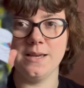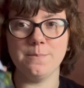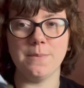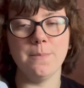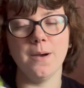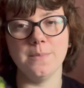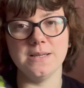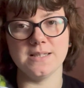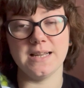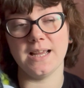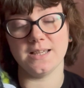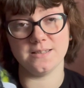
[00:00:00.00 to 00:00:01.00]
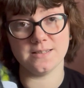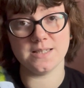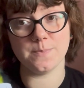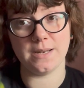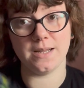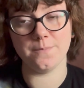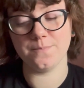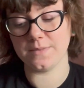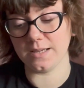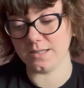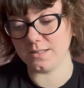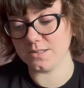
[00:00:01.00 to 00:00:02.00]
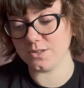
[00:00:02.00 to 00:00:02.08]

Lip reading: my mum is an excellent spinner, and